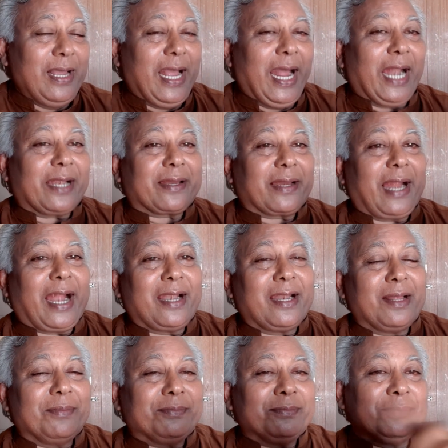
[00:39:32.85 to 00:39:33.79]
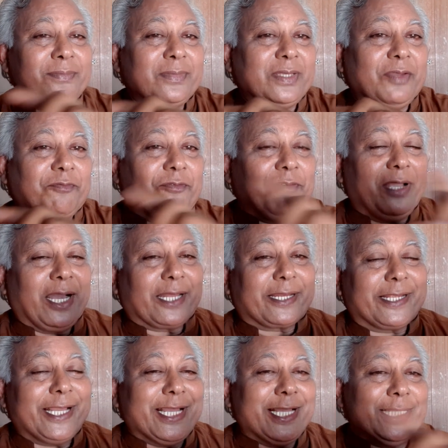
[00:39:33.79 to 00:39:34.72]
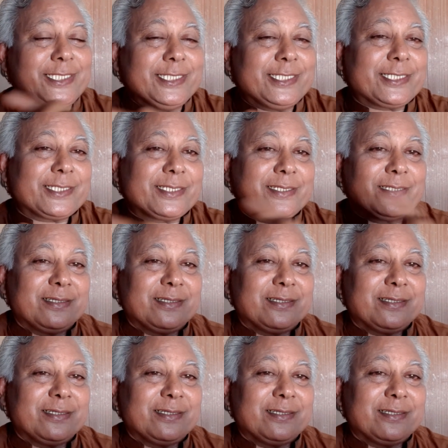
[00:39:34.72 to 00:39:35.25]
at random if we arrange,